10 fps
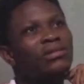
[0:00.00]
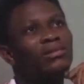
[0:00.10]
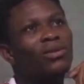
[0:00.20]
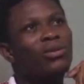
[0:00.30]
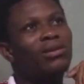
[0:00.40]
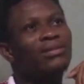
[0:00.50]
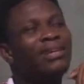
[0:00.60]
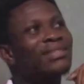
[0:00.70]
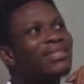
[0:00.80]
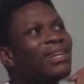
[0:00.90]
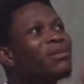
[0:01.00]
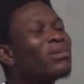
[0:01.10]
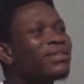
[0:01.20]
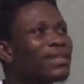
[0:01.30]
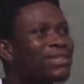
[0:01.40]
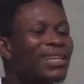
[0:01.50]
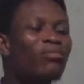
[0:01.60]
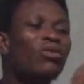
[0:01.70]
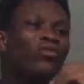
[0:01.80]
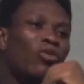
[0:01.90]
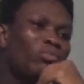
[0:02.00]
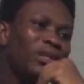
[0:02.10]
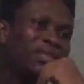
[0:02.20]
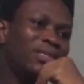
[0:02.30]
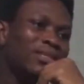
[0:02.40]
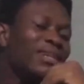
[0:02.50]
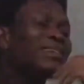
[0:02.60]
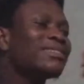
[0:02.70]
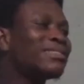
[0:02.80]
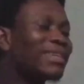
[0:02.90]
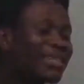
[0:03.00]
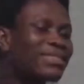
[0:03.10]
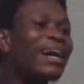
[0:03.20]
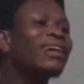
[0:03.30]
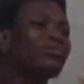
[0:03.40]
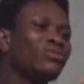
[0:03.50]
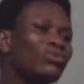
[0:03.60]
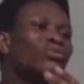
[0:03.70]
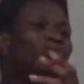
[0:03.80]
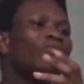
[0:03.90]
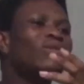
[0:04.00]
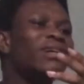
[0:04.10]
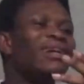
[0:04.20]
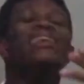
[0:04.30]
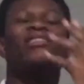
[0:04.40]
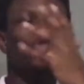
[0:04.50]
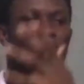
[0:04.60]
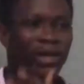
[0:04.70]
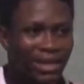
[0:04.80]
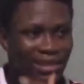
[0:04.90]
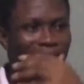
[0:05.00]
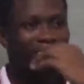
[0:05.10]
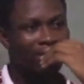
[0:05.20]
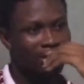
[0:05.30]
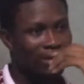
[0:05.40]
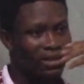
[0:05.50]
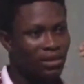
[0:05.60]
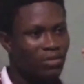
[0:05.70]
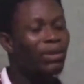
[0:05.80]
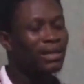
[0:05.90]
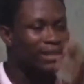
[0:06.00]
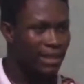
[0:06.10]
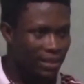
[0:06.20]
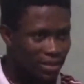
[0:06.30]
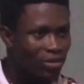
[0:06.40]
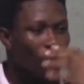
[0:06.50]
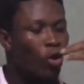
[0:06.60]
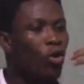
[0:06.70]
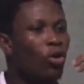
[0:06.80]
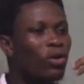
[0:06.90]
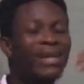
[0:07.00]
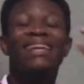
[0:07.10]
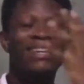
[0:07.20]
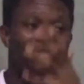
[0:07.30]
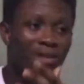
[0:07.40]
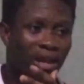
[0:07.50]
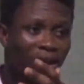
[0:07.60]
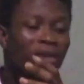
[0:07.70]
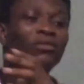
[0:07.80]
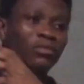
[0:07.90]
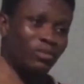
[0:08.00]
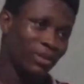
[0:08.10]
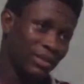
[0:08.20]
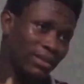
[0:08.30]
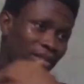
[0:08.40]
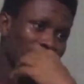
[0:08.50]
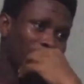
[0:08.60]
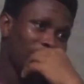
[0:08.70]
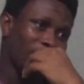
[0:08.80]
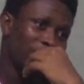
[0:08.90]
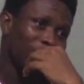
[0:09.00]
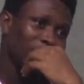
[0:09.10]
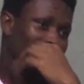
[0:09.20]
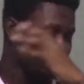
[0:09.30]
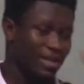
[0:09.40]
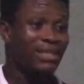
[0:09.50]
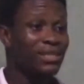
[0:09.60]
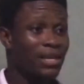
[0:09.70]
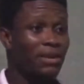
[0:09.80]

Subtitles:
there is limited number of companies that are into electronics per se or electrical per se. Engineering.